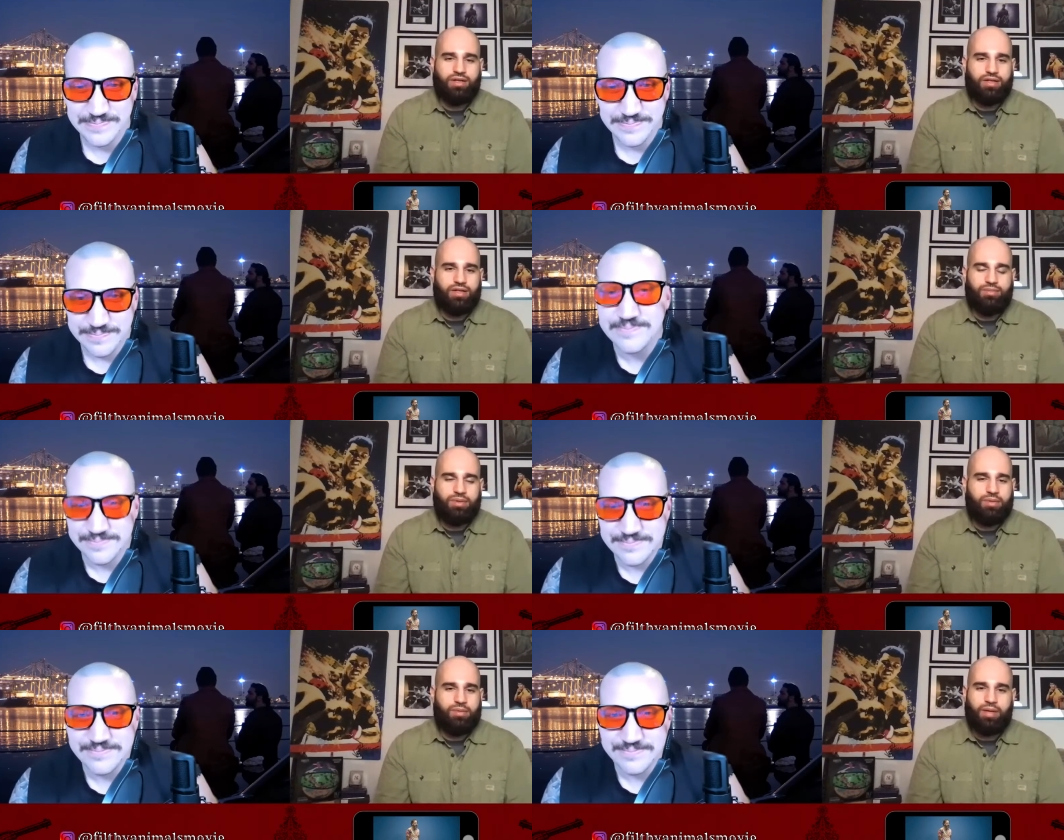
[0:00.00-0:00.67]
Speaker 1: and
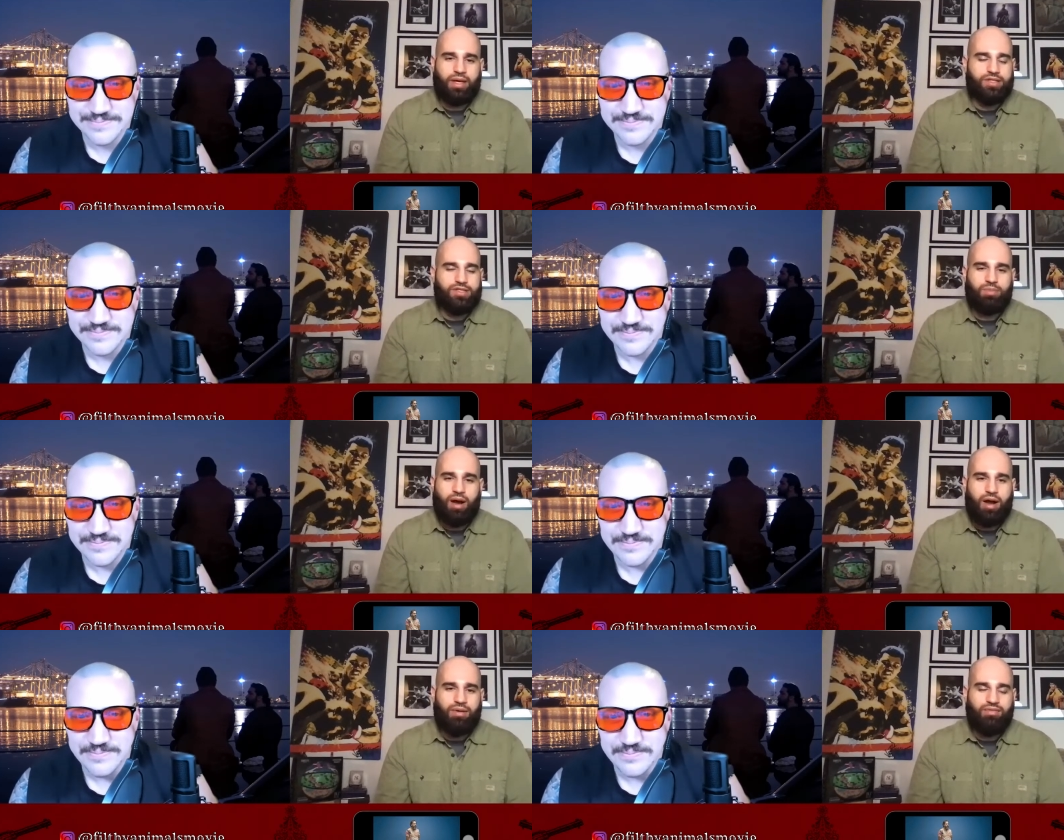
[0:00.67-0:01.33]
people being
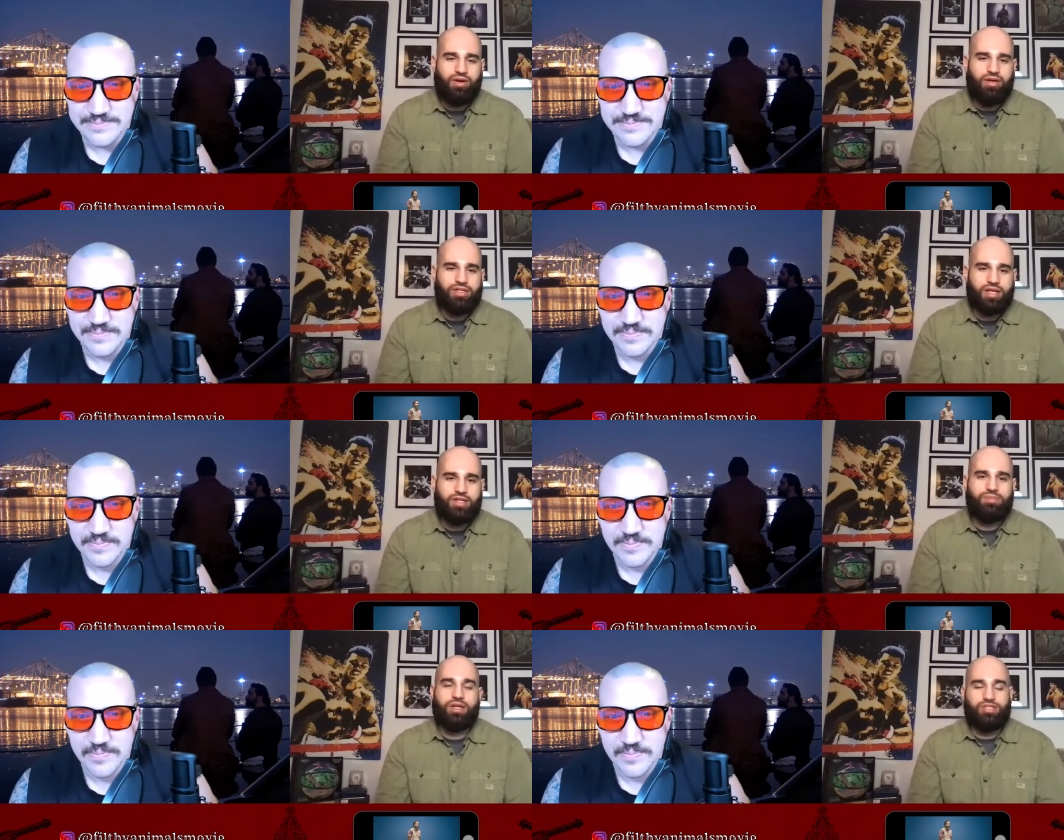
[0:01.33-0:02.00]
inspired by various
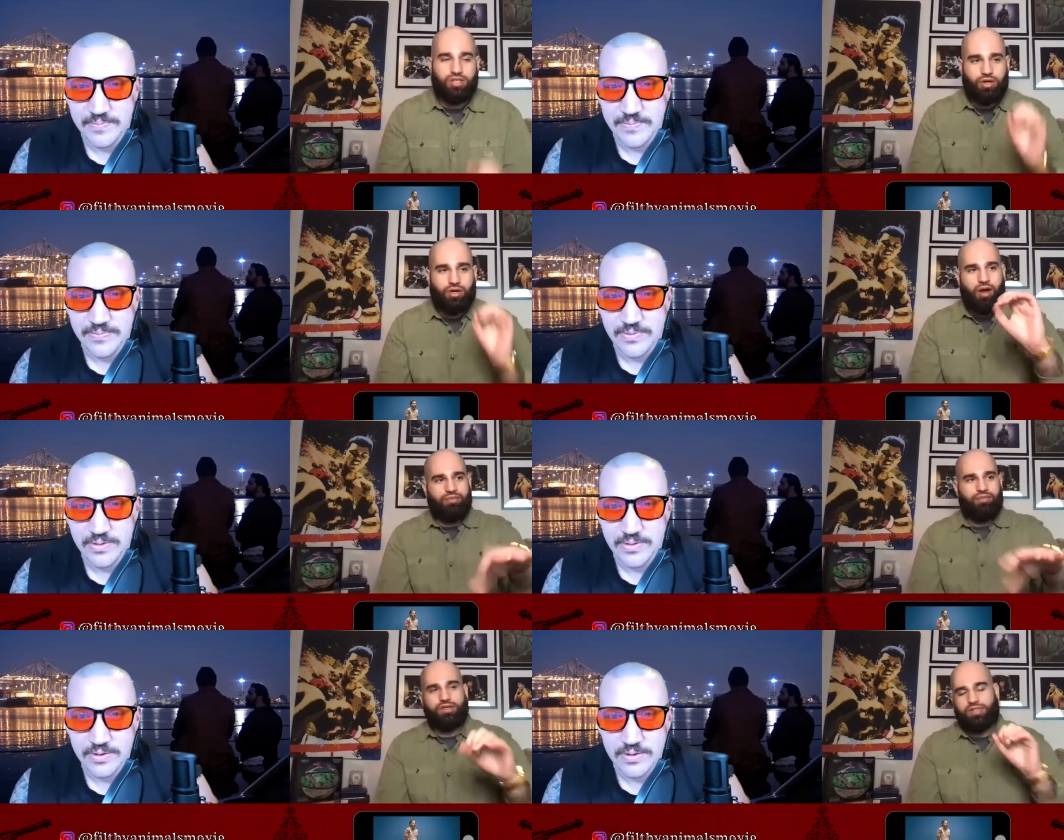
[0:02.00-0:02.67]
things, but it's a good
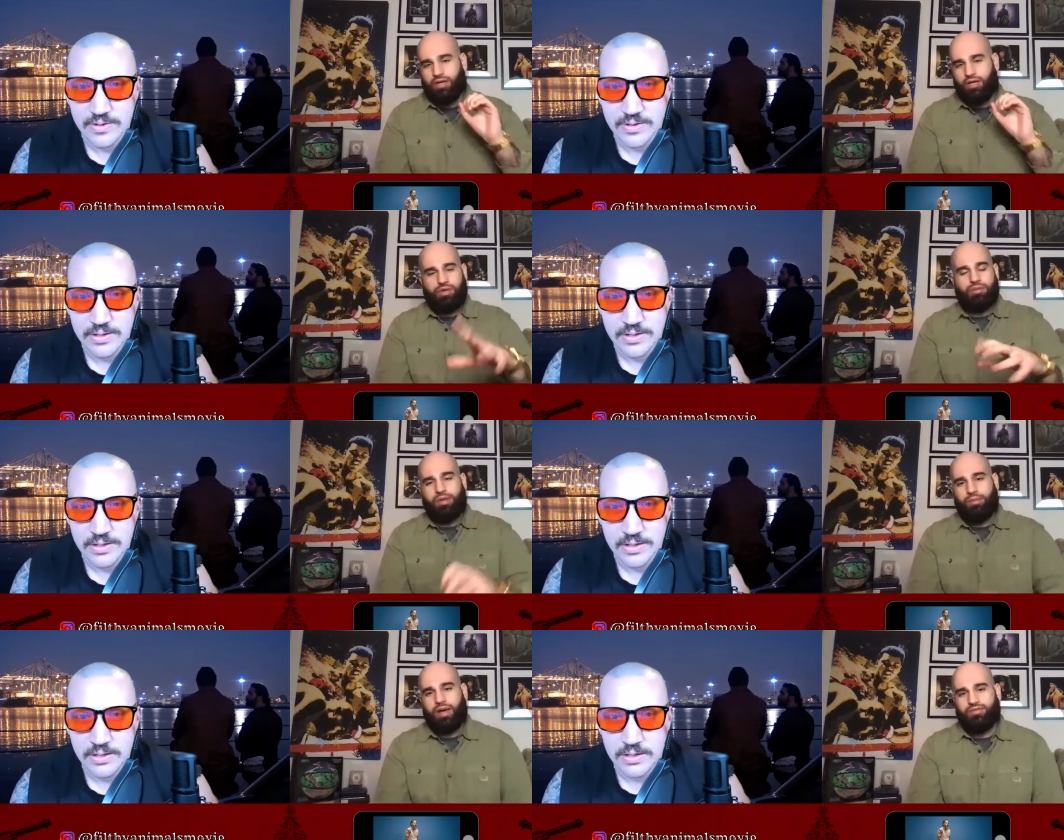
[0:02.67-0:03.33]
reference. I know what you
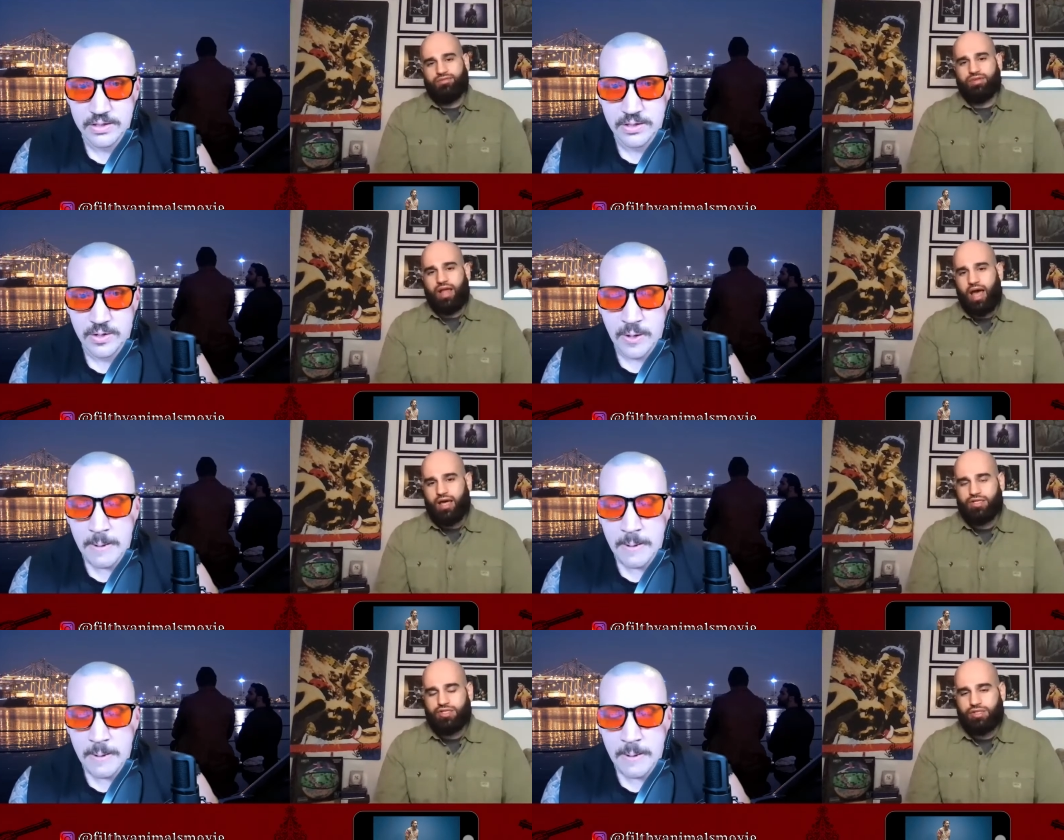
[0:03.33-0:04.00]
mean by the
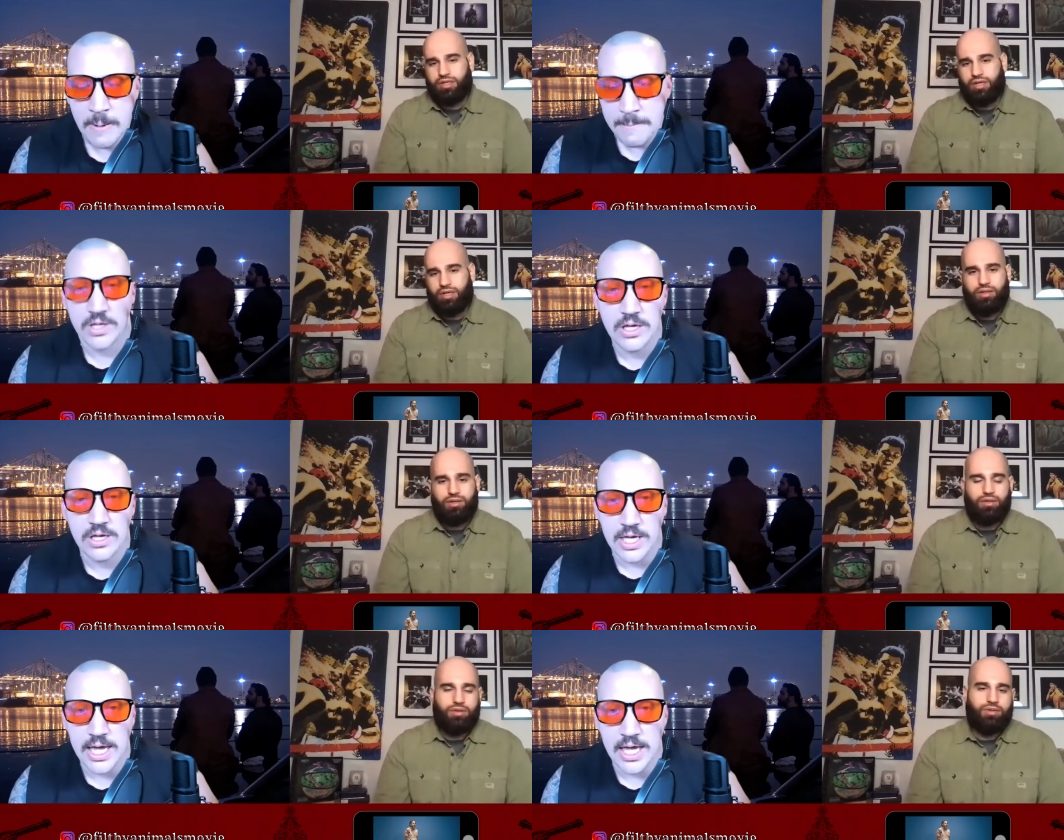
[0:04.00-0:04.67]
flash.
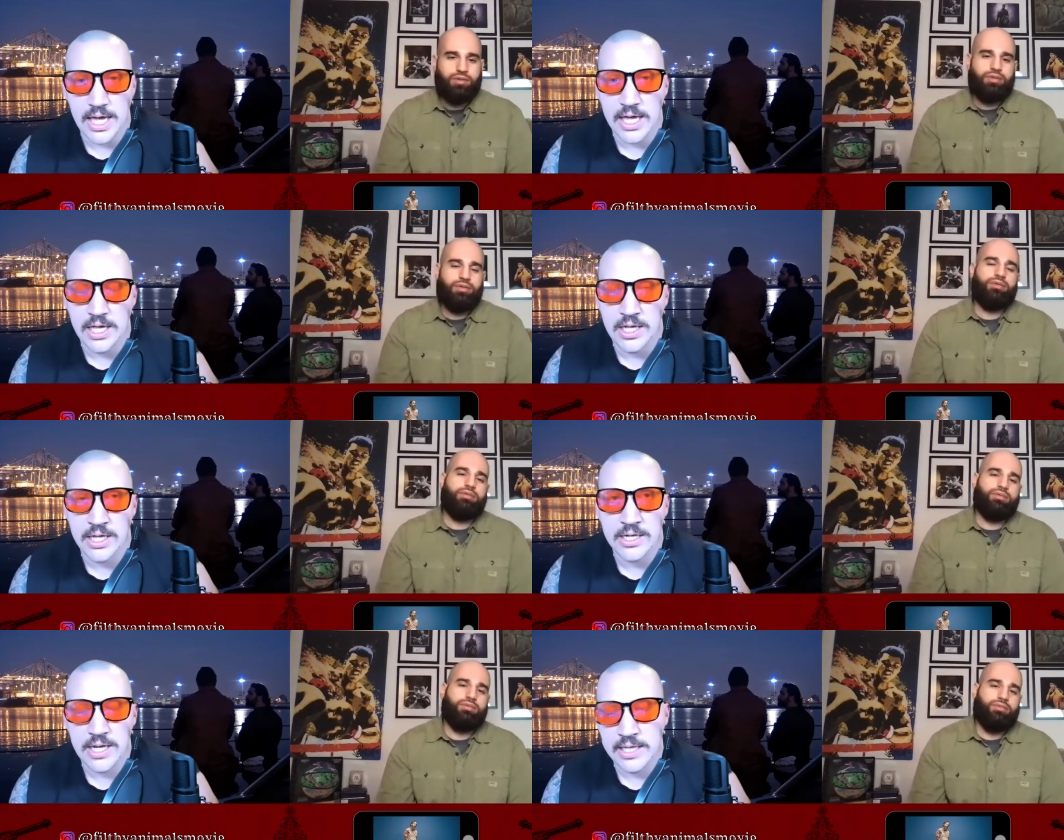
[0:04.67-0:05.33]

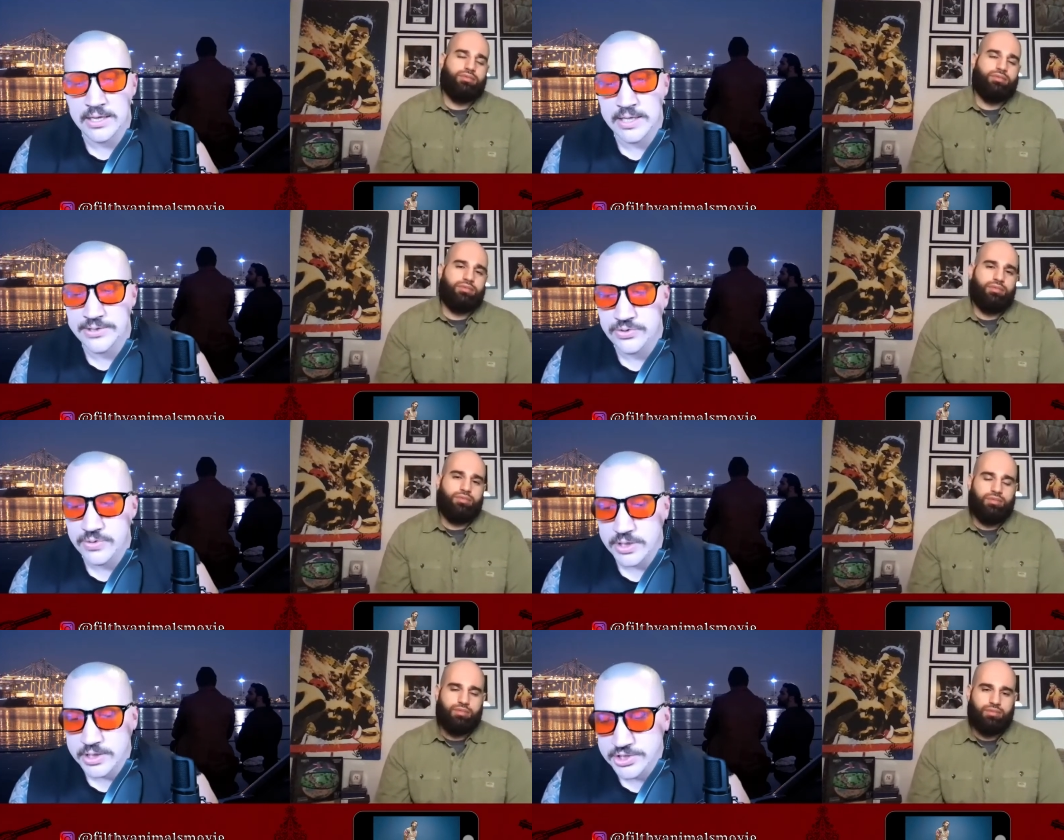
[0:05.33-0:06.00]
Speaker 2: And and they
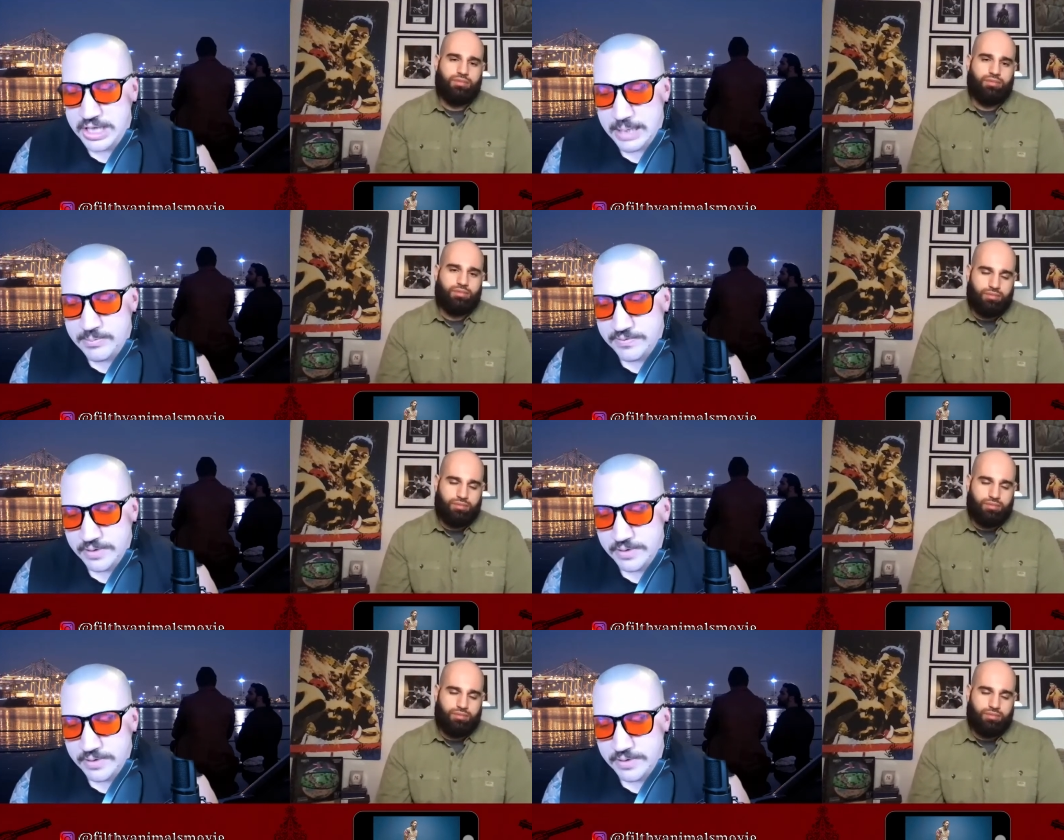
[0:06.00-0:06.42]
do a good job